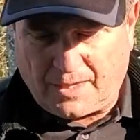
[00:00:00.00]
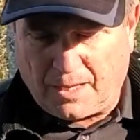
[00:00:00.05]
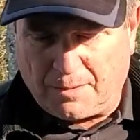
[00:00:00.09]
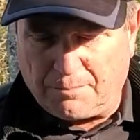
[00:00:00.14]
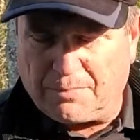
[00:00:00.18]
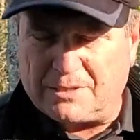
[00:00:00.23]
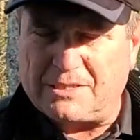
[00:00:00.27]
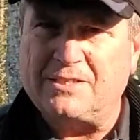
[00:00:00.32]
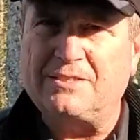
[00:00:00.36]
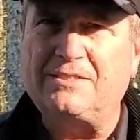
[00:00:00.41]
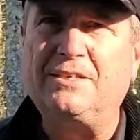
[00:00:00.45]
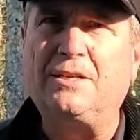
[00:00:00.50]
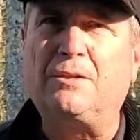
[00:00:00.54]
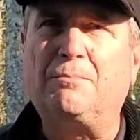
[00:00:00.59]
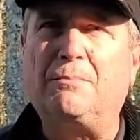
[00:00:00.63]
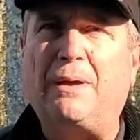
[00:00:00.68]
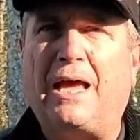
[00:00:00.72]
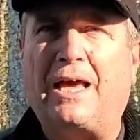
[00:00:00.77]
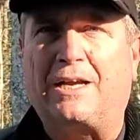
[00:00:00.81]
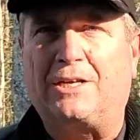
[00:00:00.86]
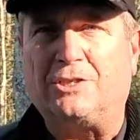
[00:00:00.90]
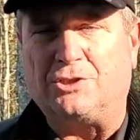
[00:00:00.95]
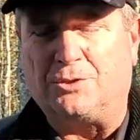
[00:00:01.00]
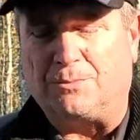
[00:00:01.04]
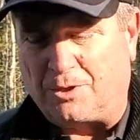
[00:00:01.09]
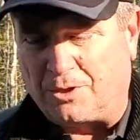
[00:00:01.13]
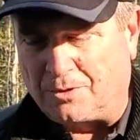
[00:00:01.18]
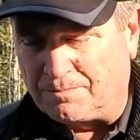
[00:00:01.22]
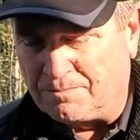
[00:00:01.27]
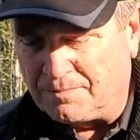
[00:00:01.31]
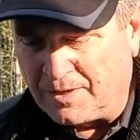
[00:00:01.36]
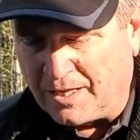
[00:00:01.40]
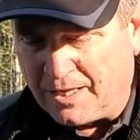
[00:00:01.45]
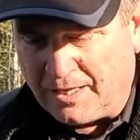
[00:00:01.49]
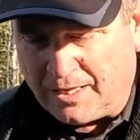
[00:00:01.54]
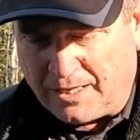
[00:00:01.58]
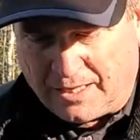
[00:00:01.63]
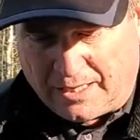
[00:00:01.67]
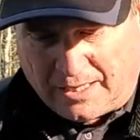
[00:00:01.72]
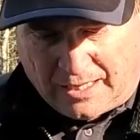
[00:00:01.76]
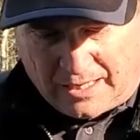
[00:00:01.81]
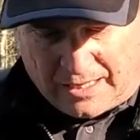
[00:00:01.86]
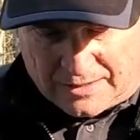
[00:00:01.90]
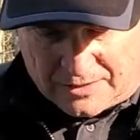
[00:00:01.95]
but still manageable.
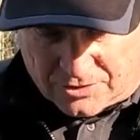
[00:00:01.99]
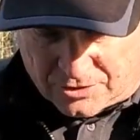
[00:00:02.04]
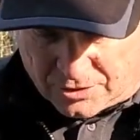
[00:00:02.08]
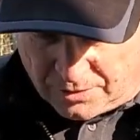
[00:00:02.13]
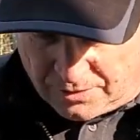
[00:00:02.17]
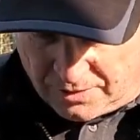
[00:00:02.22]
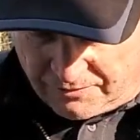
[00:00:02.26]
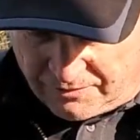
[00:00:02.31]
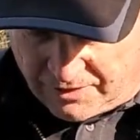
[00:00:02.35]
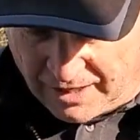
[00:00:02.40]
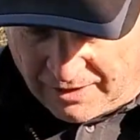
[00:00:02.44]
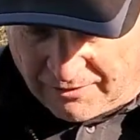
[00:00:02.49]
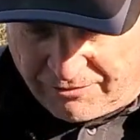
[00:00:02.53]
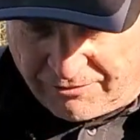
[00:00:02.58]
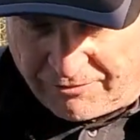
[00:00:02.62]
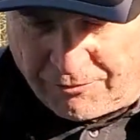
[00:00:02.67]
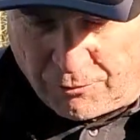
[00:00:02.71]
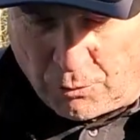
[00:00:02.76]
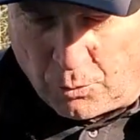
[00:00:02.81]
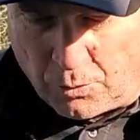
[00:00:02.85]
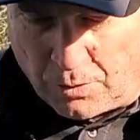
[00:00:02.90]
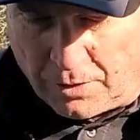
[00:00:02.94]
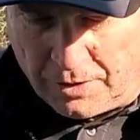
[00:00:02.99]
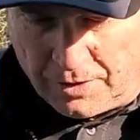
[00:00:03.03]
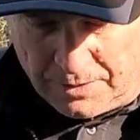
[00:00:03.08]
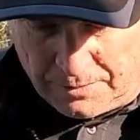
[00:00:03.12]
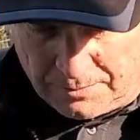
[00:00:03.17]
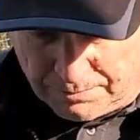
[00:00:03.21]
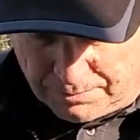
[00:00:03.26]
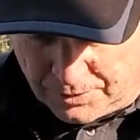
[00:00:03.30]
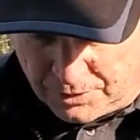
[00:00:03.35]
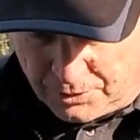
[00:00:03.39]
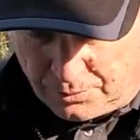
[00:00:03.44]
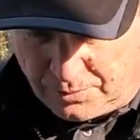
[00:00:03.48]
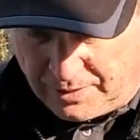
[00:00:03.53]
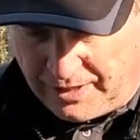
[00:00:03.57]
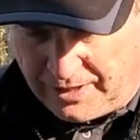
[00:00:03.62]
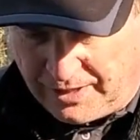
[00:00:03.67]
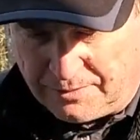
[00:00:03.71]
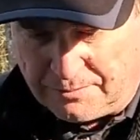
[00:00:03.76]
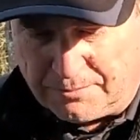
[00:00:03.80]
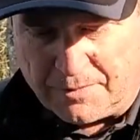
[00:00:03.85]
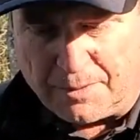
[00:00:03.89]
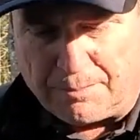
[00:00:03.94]
So I've got four
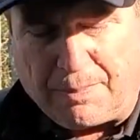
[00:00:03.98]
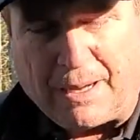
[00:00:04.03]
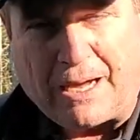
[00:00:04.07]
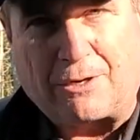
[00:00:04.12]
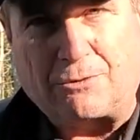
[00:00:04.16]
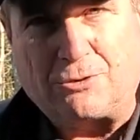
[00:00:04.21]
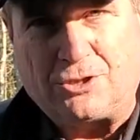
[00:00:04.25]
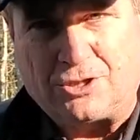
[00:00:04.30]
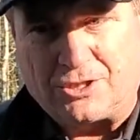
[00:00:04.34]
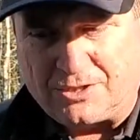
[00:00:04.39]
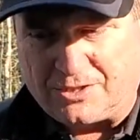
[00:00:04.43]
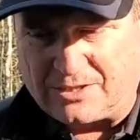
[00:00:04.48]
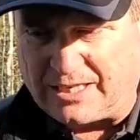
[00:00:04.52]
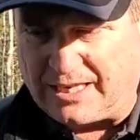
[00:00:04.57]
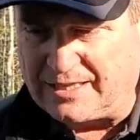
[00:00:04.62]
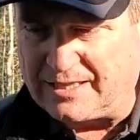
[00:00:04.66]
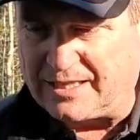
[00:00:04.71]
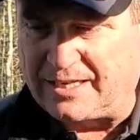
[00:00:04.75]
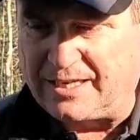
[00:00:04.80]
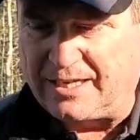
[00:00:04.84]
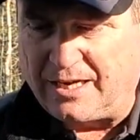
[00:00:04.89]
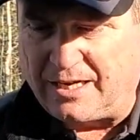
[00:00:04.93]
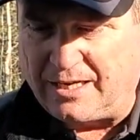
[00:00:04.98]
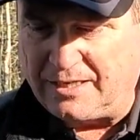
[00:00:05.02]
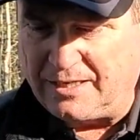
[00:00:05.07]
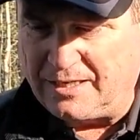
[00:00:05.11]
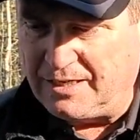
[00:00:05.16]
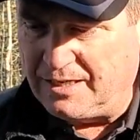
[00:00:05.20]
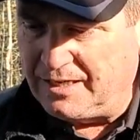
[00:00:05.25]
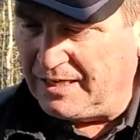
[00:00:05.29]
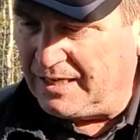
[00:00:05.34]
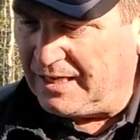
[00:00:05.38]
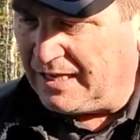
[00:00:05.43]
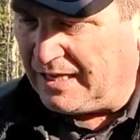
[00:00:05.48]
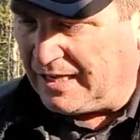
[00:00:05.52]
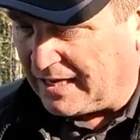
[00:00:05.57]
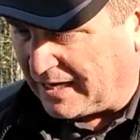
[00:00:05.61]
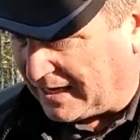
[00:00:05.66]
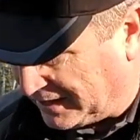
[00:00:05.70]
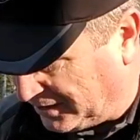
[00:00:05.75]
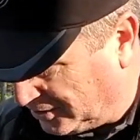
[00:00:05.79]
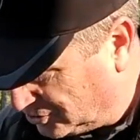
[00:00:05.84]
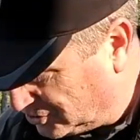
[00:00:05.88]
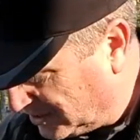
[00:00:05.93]
between the pouches and the gun.
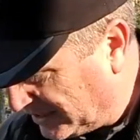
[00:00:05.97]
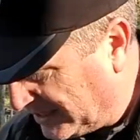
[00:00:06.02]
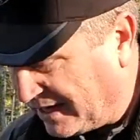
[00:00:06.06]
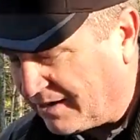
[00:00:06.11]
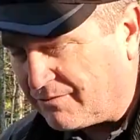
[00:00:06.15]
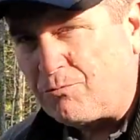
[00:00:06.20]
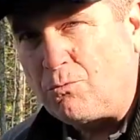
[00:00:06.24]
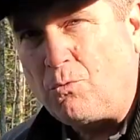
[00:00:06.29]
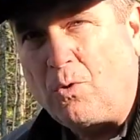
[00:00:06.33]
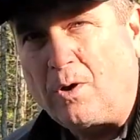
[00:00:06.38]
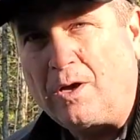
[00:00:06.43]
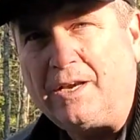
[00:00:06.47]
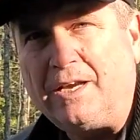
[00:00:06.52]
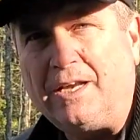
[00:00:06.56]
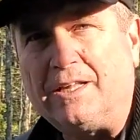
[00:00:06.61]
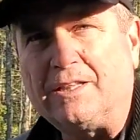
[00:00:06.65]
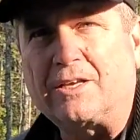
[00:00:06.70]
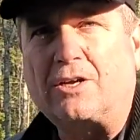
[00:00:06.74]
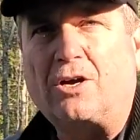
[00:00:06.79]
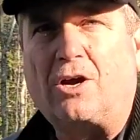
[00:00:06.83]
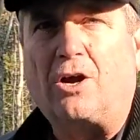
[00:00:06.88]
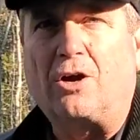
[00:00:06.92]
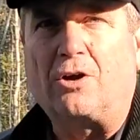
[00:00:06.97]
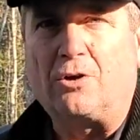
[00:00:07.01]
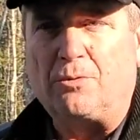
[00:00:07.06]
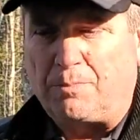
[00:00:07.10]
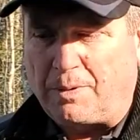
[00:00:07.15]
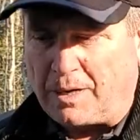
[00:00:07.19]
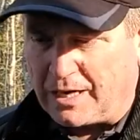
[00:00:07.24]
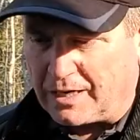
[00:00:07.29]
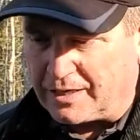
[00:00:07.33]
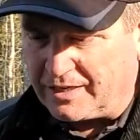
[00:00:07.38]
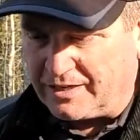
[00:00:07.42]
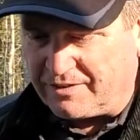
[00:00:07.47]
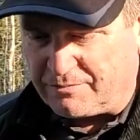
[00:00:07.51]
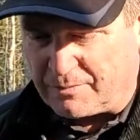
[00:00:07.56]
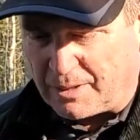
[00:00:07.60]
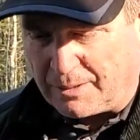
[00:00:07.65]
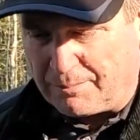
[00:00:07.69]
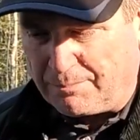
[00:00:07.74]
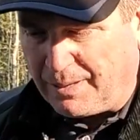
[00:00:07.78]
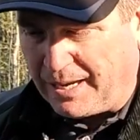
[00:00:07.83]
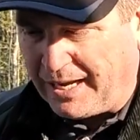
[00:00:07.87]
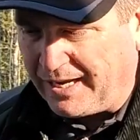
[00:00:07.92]
I usually have one in the cargo pocket of
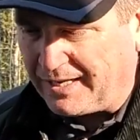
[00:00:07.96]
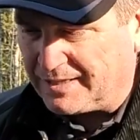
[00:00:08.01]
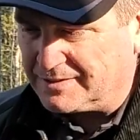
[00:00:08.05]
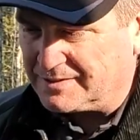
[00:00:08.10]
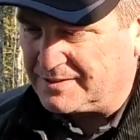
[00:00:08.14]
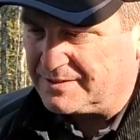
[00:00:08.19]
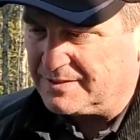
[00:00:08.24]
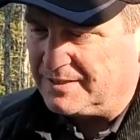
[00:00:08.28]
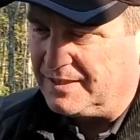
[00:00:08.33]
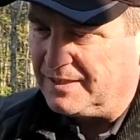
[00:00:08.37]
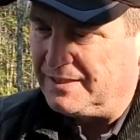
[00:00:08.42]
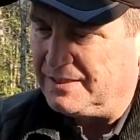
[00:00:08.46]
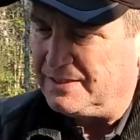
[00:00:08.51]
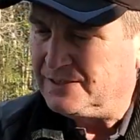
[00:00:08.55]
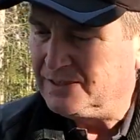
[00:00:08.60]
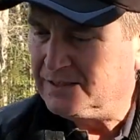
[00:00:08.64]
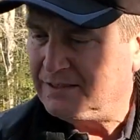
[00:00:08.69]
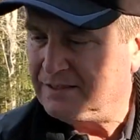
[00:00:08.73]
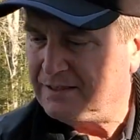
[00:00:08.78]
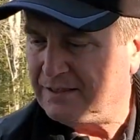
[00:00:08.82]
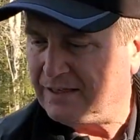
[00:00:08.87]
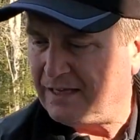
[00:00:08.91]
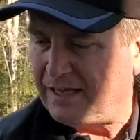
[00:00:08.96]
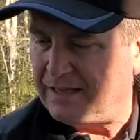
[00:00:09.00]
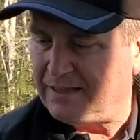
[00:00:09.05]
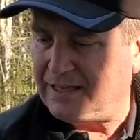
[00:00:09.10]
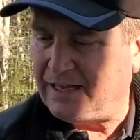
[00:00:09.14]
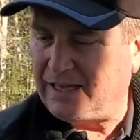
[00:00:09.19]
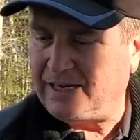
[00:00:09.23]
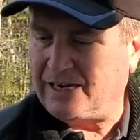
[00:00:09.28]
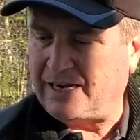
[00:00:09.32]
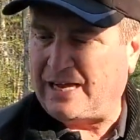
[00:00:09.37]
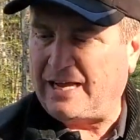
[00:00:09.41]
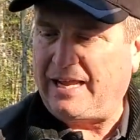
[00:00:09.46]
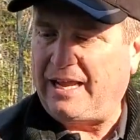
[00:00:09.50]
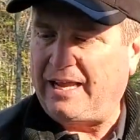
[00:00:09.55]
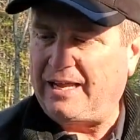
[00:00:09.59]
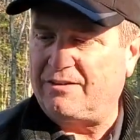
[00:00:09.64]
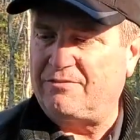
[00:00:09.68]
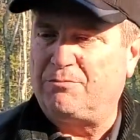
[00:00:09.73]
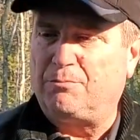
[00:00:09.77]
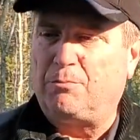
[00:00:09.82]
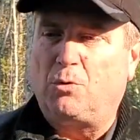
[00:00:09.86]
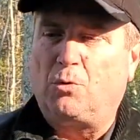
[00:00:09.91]
my pants and then I
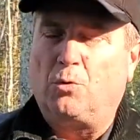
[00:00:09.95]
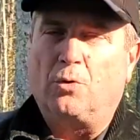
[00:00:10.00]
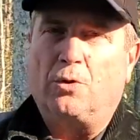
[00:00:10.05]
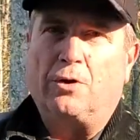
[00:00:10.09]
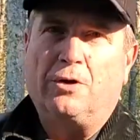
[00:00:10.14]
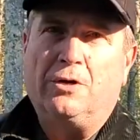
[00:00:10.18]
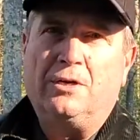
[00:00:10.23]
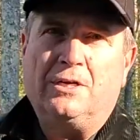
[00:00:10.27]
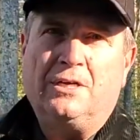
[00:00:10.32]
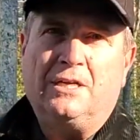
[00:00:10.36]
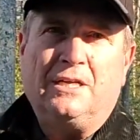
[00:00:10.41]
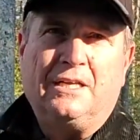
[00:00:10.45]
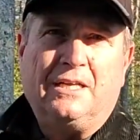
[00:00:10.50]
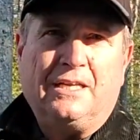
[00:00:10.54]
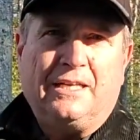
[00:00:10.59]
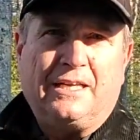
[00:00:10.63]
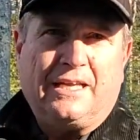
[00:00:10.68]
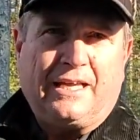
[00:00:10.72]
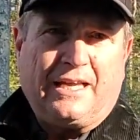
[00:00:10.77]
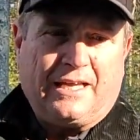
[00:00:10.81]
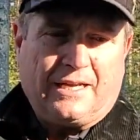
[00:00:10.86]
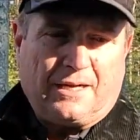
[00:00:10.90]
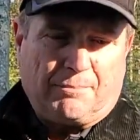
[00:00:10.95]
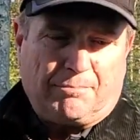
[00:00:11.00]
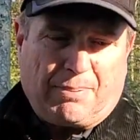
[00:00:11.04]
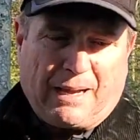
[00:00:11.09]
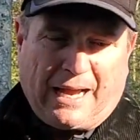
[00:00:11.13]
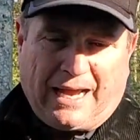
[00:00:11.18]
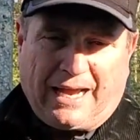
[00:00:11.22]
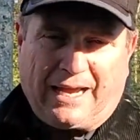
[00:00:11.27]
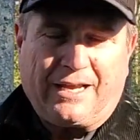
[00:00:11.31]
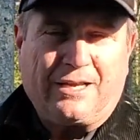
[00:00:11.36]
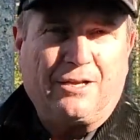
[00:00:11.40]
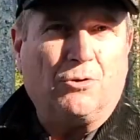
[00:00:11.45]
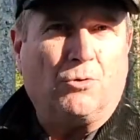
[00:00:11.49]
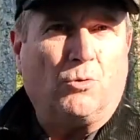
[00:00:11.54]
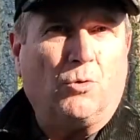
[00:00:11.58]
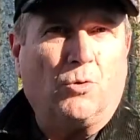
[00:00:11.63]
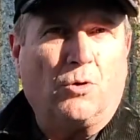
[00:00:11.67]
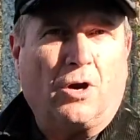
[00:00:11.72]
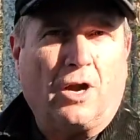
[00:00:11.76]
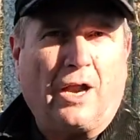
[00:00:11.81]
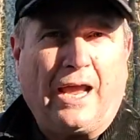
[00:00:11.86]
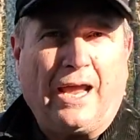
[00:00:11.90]
have more in a bag
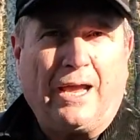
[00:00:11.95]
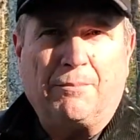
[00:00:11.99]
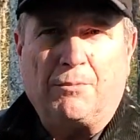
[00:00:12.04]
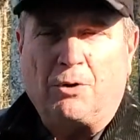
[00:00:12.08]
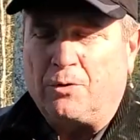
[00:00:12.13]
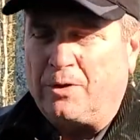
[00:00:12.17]
or ammo